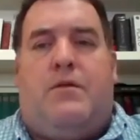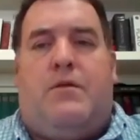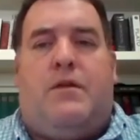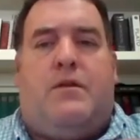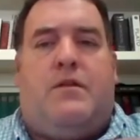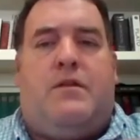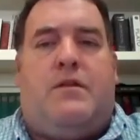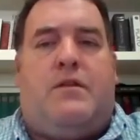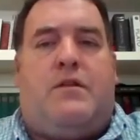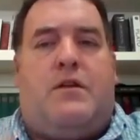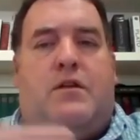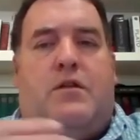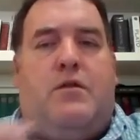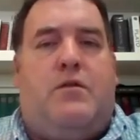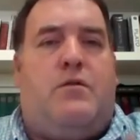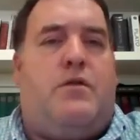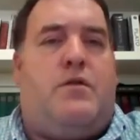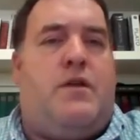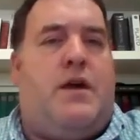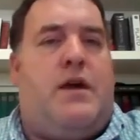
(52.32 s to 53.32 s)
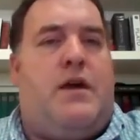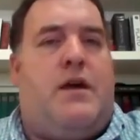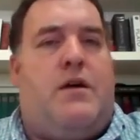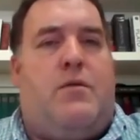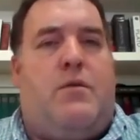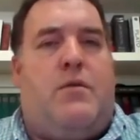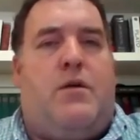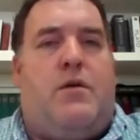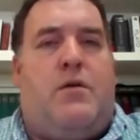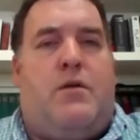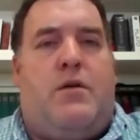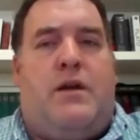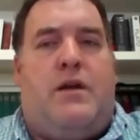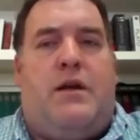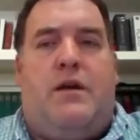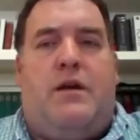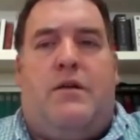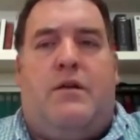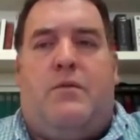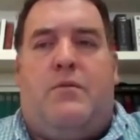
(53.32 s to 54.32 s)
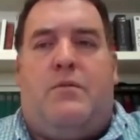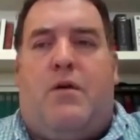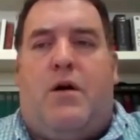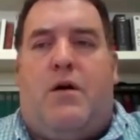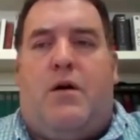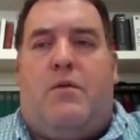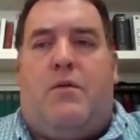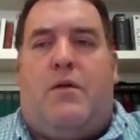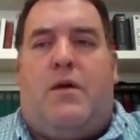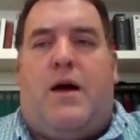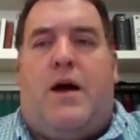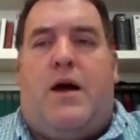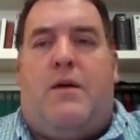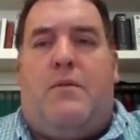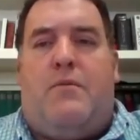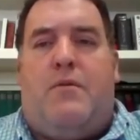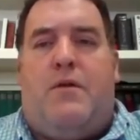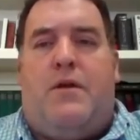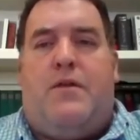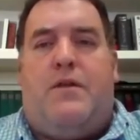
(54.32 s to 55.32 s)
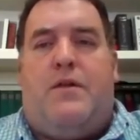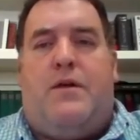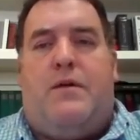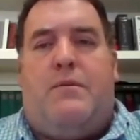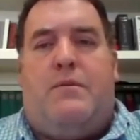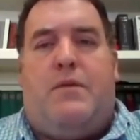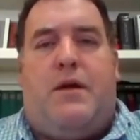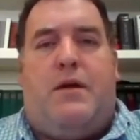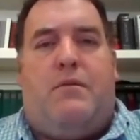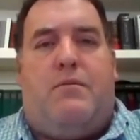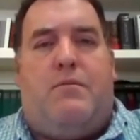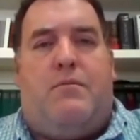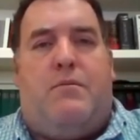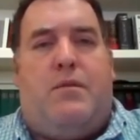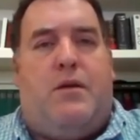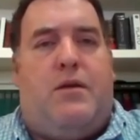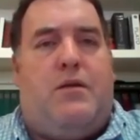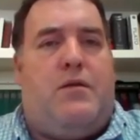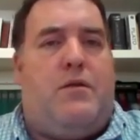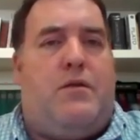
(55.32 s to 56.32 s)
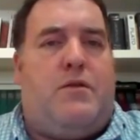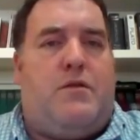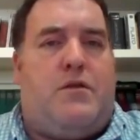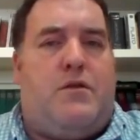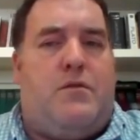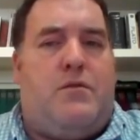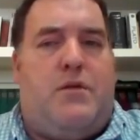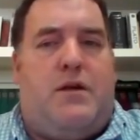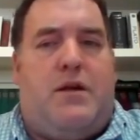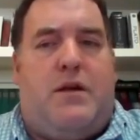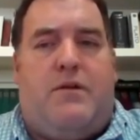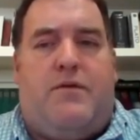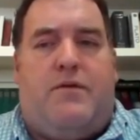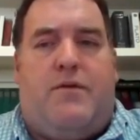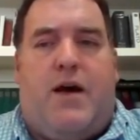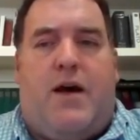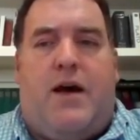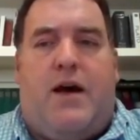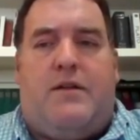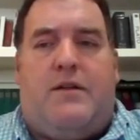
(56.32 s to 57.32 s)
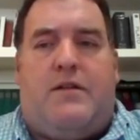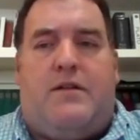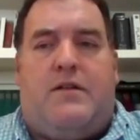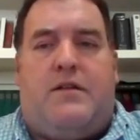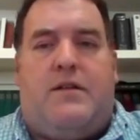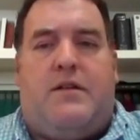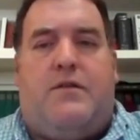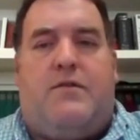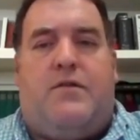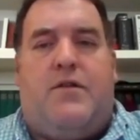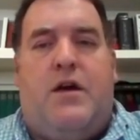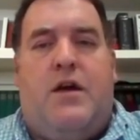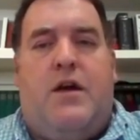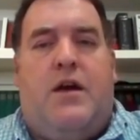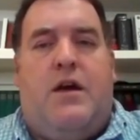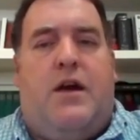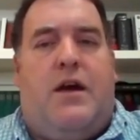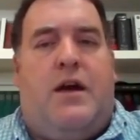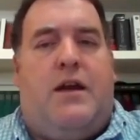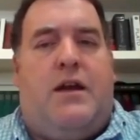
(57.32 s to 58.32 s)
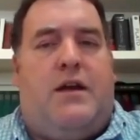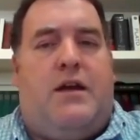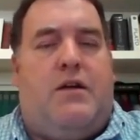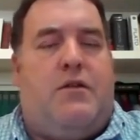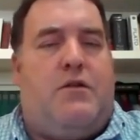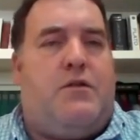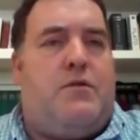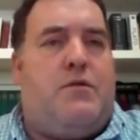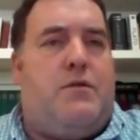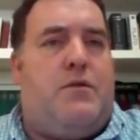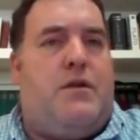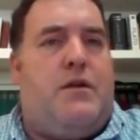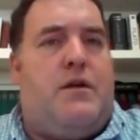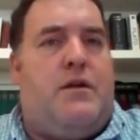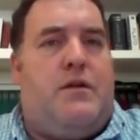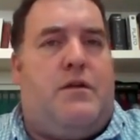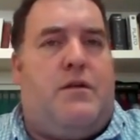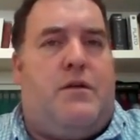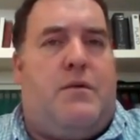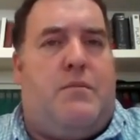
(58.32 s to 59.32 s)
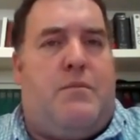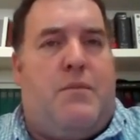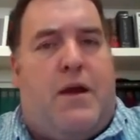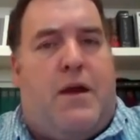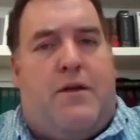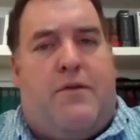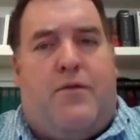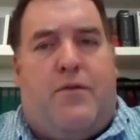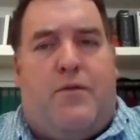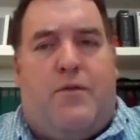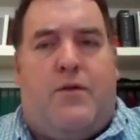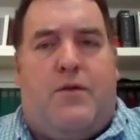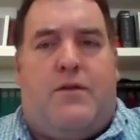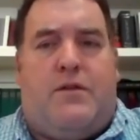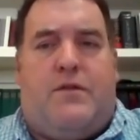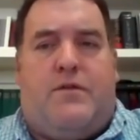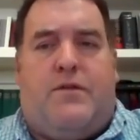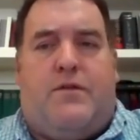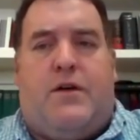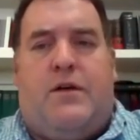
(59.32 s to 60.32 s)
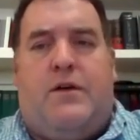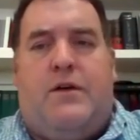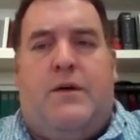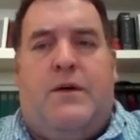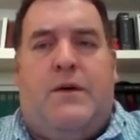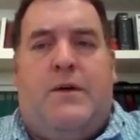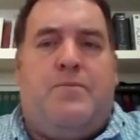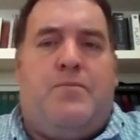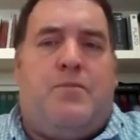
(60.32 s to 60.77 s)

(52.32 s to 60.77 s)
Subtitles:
this is a new thing going on here, and while I'm with them, there's no need to fast. It's a different, and he goes through the metaphors of a